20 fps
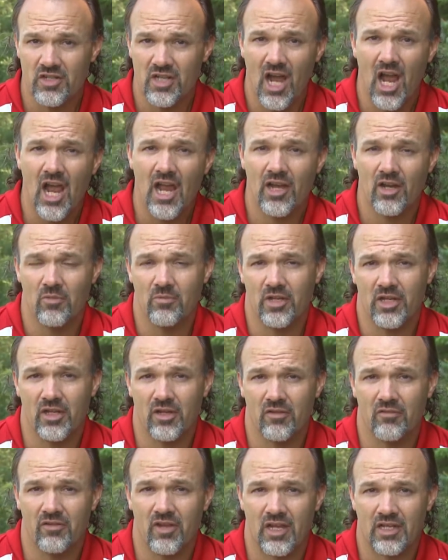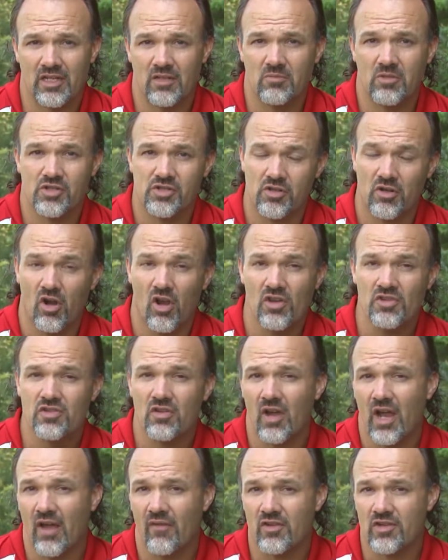are dying are being affected, but you're
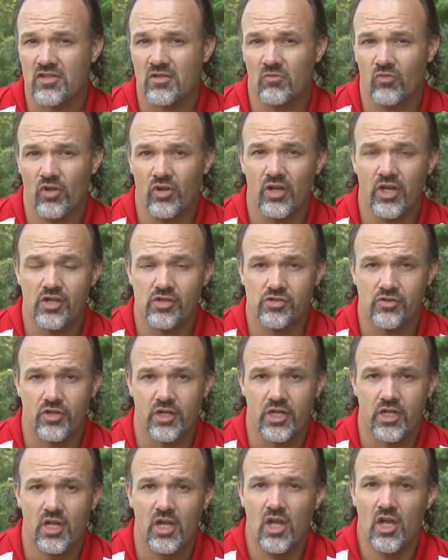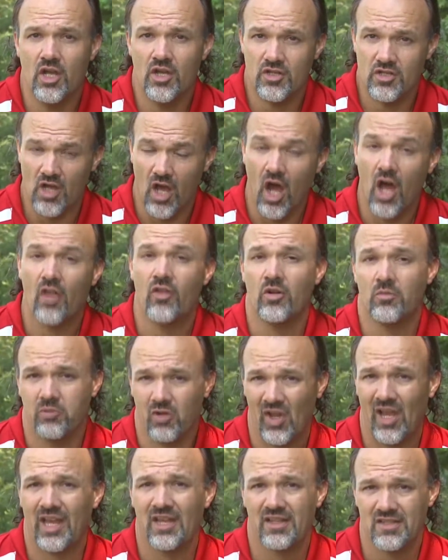also having some root injury to other
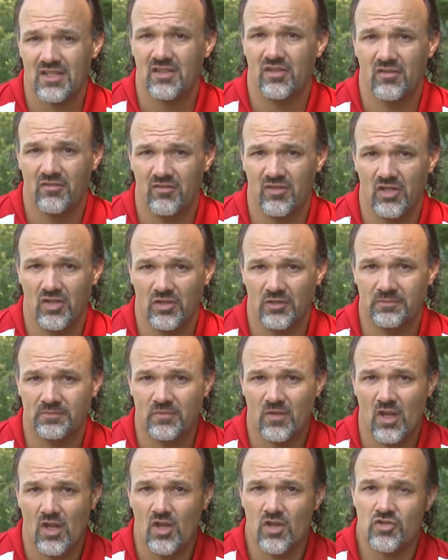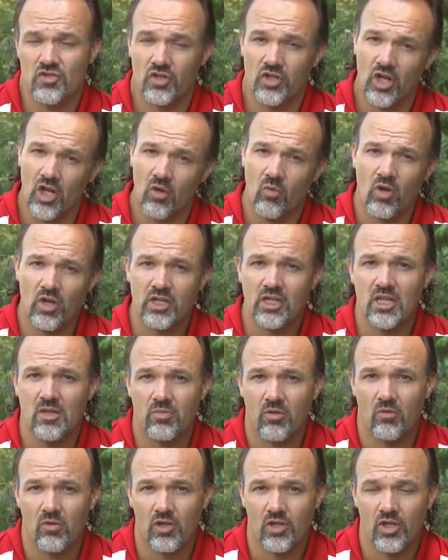plants in the field. So you're gonna wanna
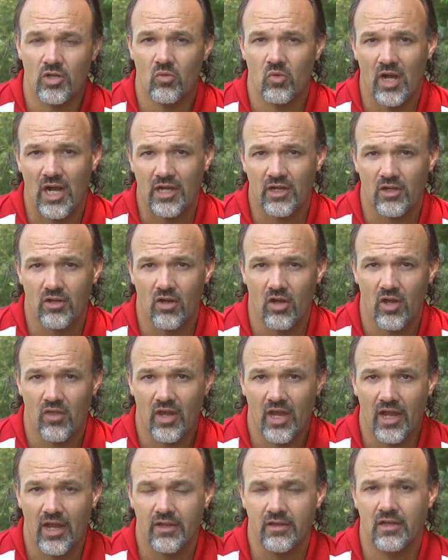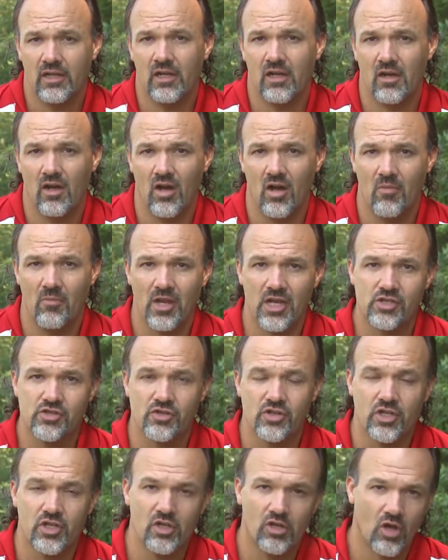keep a good record on that. Uh, make
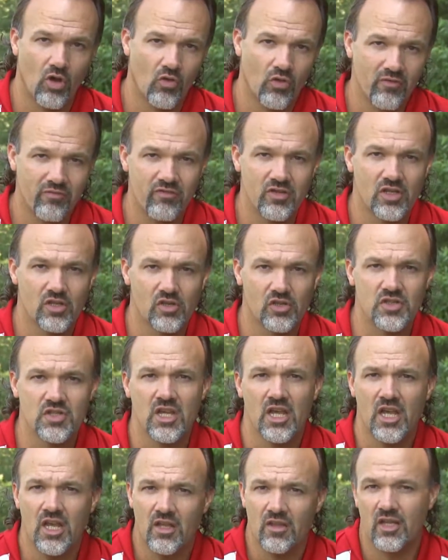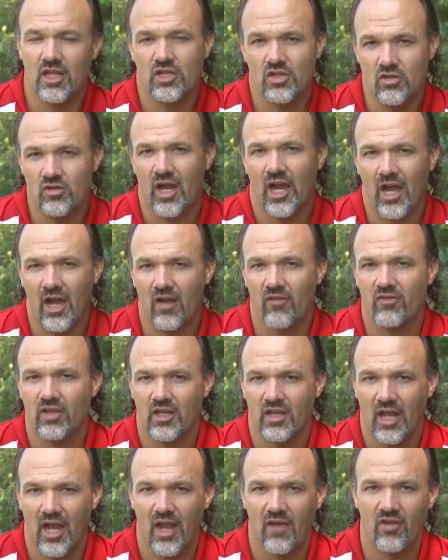sure you know the fields that you have
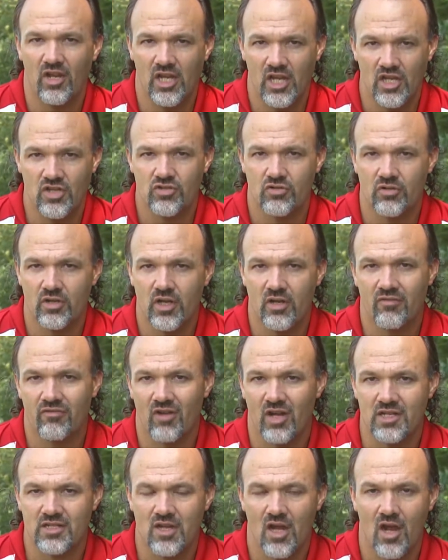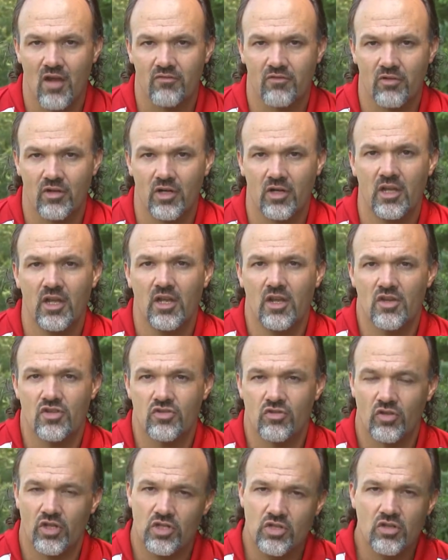that have a history of Phytophthora
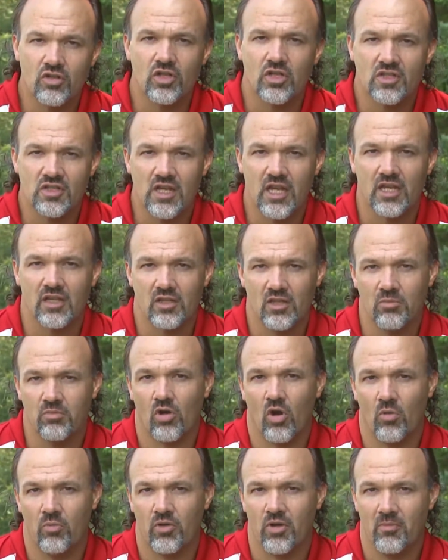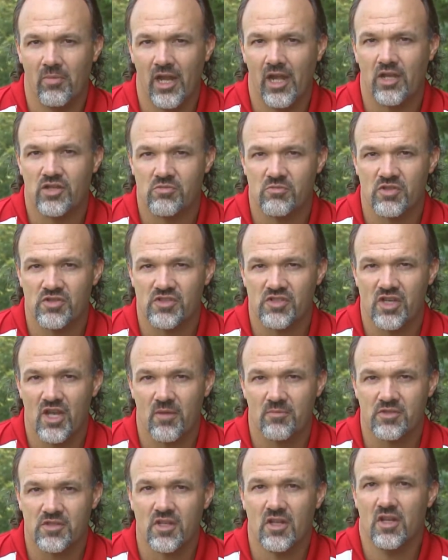so that you can take the appropriate management
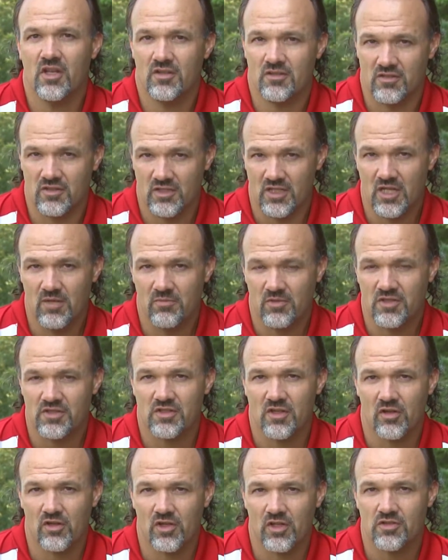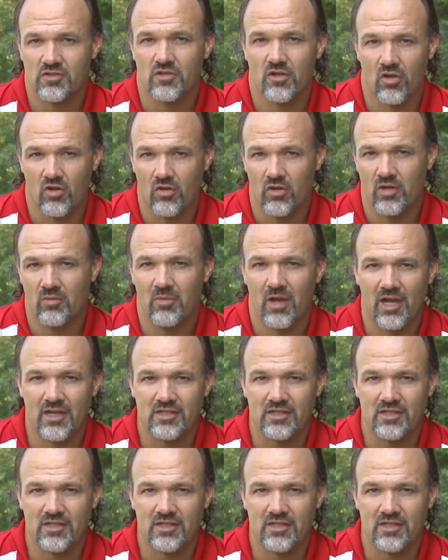steps to keep this under control and